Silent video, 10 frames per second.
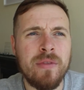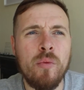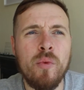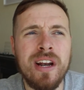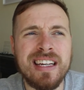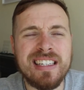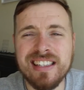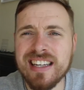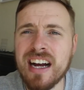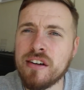and willing to
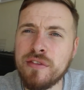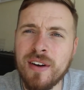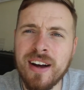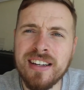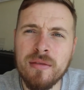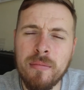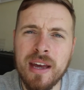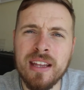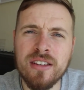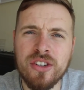sacrifice a
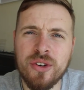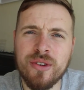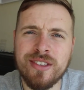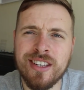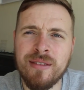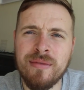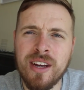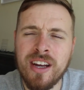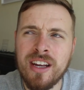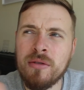bit in the short term,
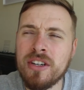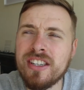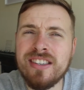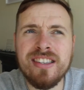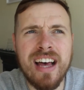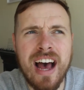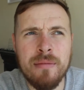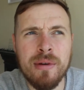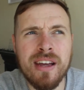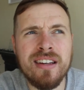which is
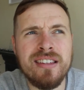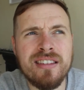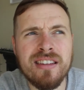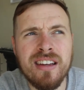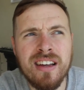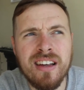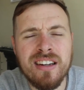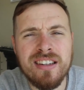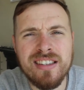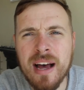sad because
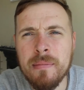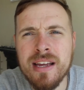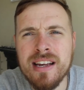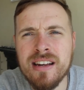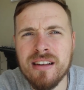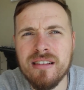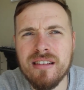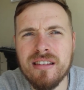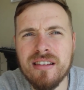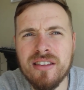does that mean
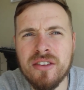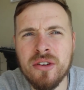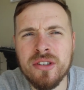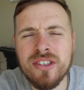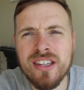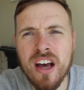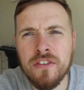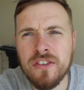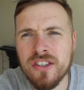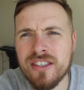good
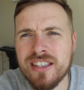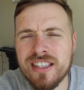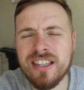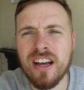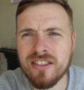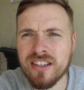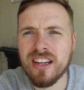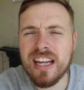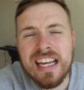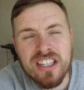stuff just
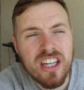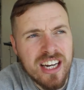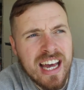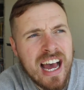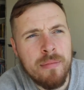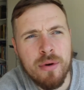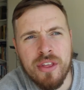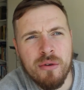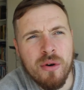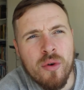isn't gonna happen
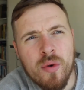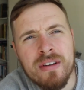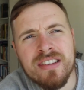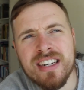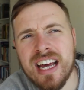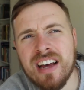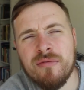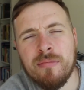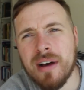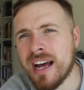though? We're always gonna
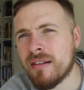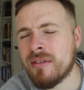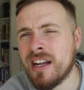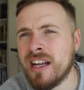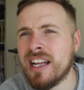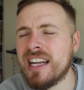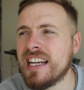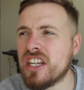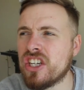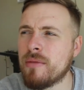have bad
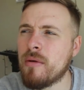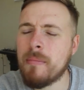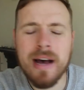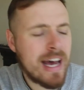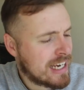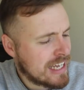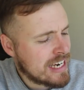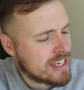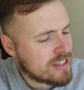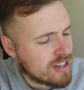leadership and bad
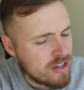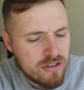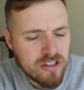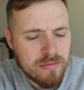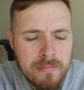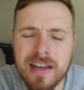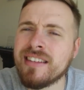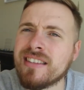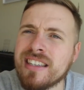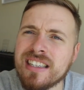leaders who just
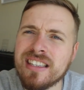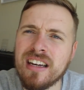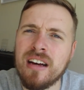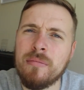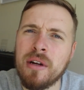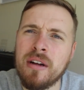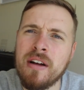mess things up.